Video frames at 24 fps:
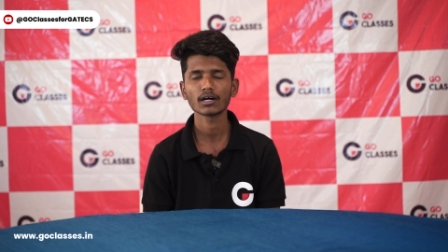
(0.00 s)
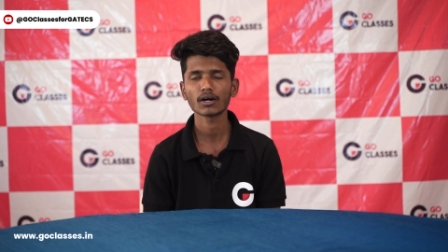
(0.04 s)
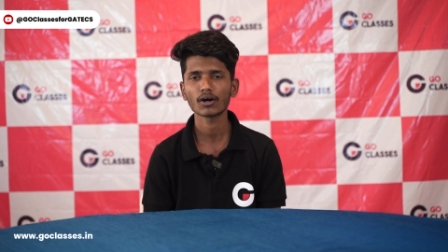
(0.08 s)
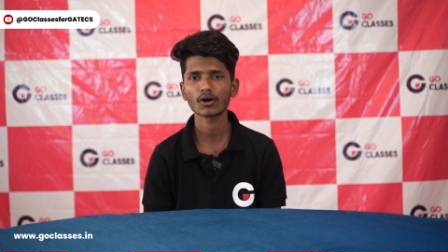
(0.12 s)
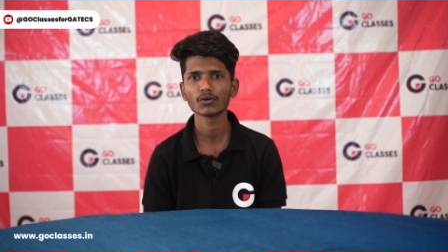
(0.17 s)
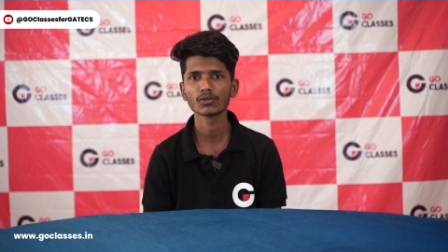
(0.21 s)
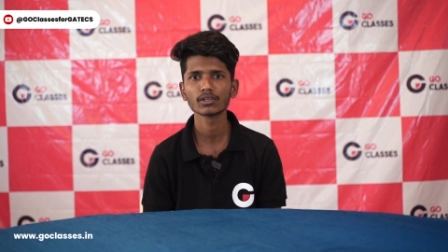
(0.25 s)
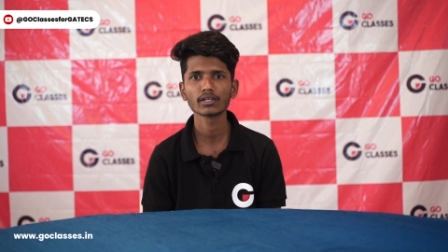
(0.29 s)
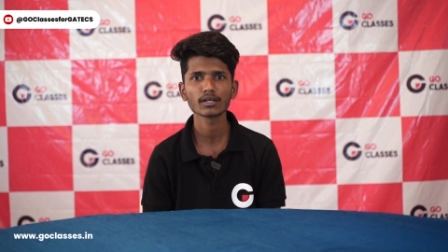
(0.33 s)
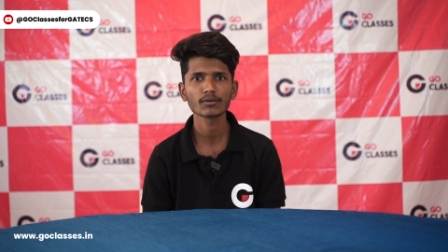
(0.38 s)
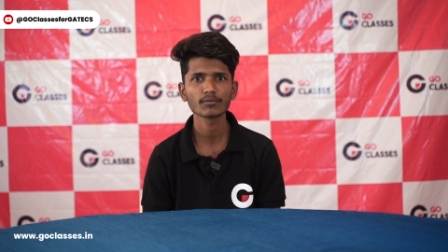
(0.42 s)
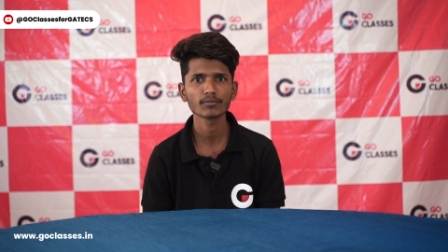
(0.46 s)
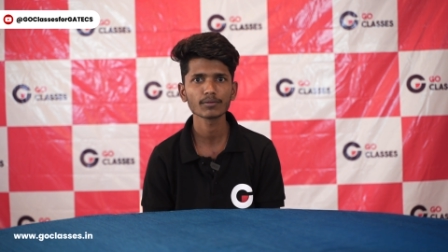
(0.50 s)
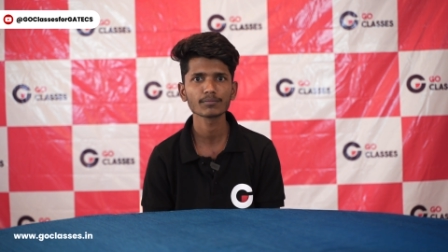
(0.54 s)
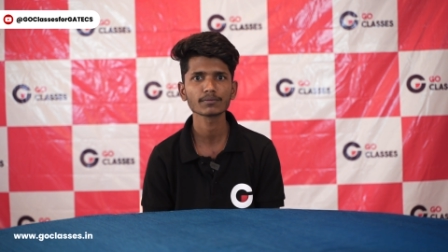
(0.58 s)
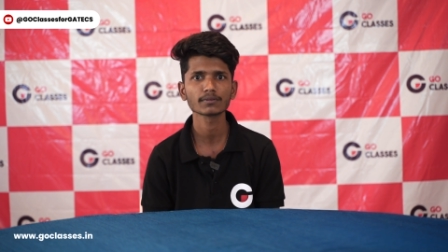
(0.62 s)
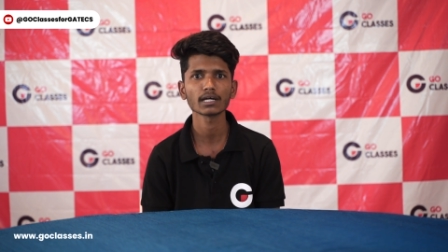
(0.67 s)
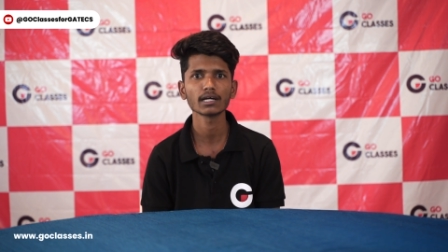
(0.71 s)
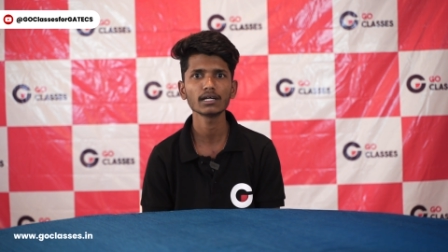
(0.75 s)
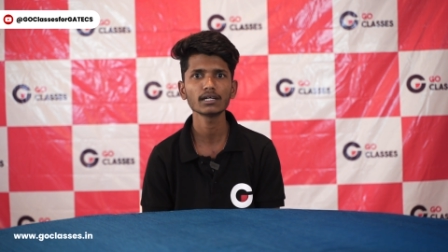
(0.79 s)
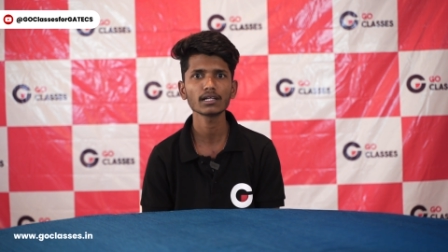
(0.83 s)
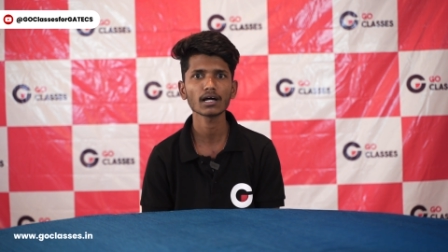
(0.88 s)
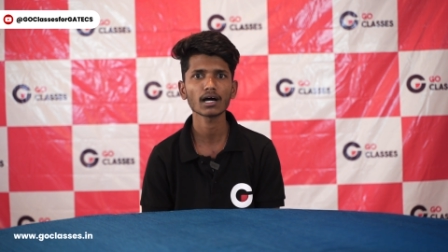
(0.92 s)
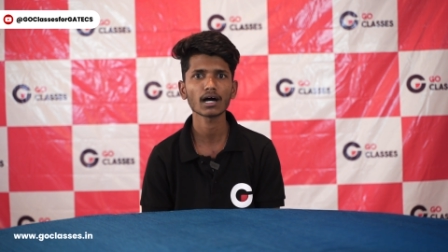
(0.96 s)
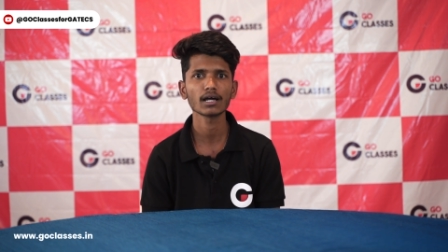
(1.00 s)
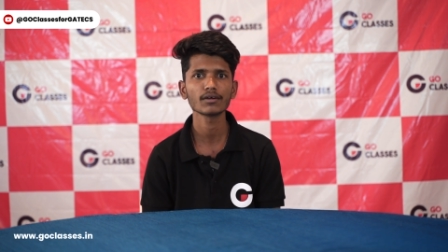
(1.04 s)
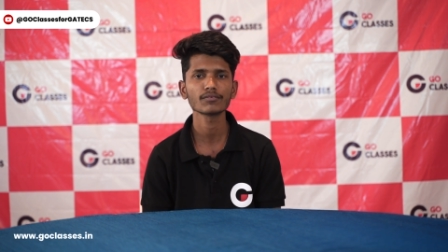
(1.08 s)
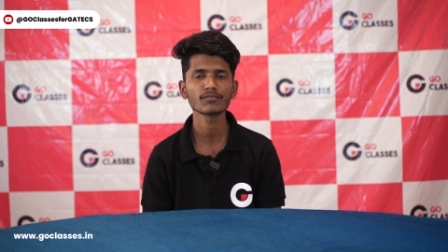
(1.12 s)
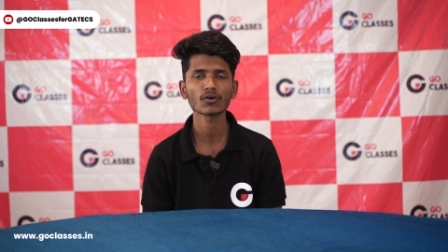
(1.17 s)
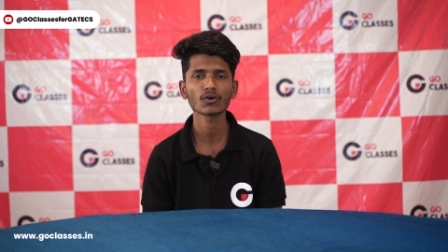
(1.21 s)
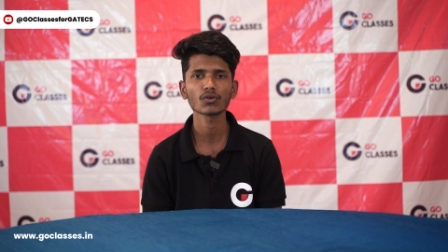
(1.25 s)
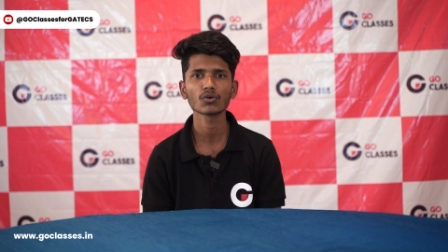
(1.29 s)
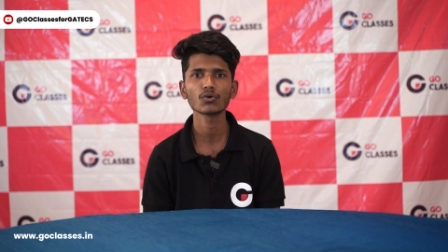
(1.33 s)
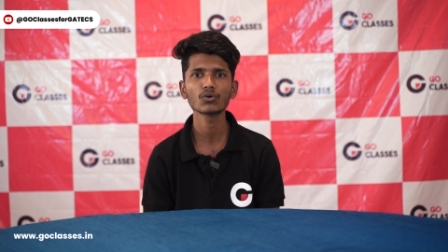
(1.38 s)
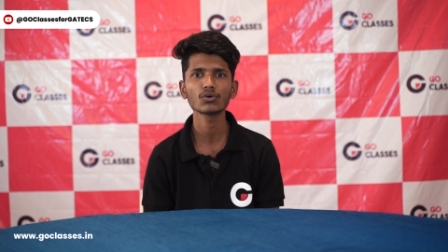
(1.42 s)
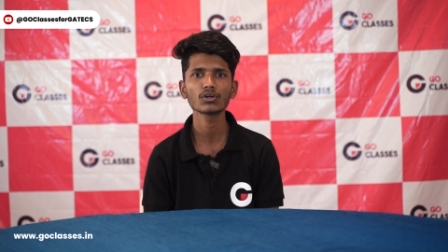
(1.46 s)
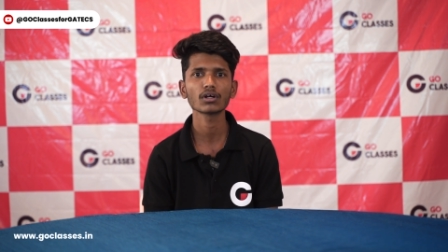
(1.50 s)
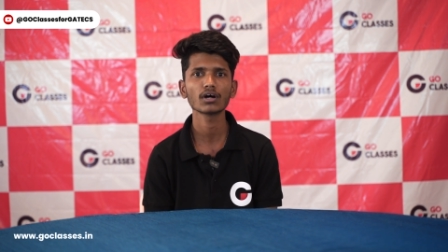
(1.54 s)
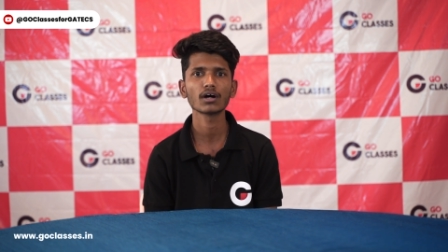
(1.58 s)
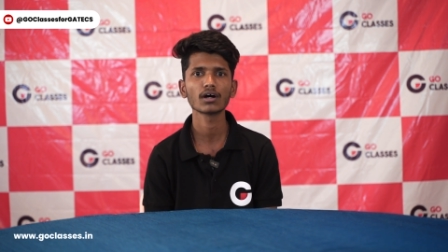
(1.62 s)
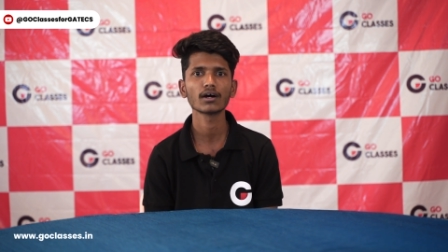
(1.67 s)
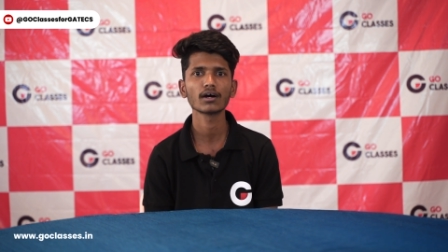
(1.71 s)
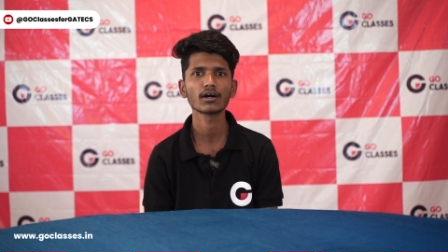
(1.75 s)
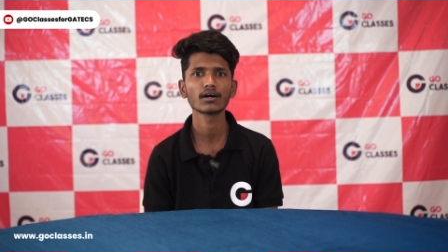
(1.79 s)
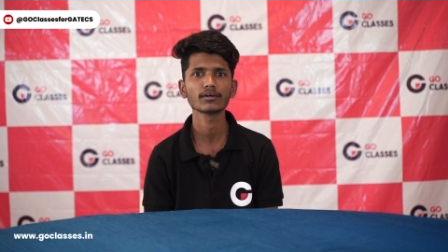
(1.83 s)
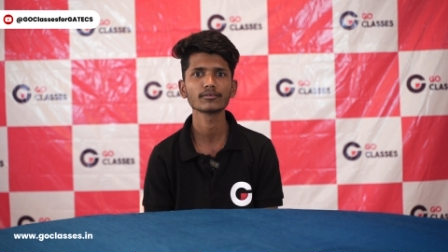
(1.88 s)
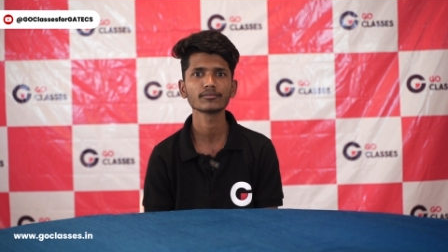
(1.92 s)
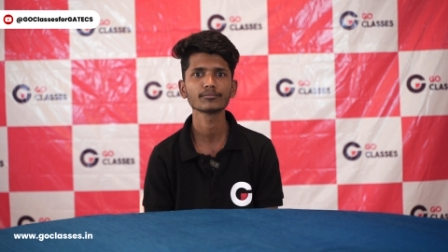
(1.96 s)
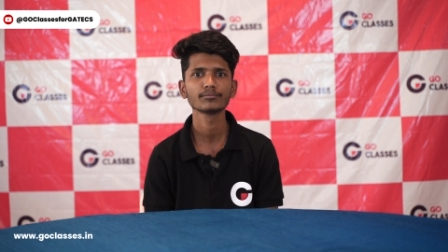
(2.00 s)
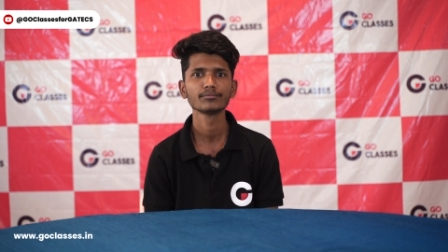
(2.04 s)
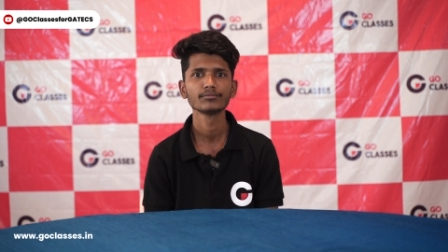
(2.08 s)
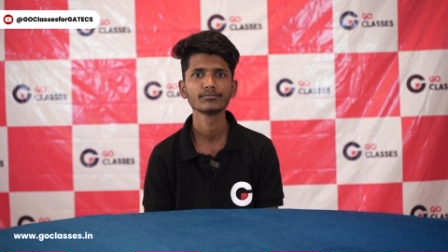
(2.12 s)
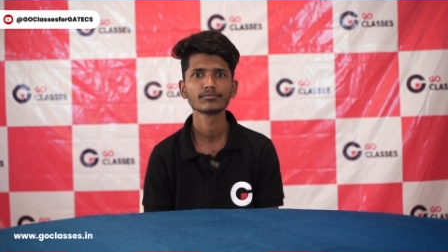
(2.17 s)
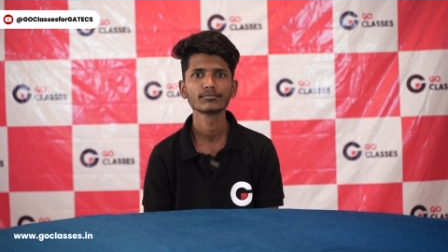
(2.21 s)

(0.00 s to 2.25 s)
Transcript: on their website, I followed uh,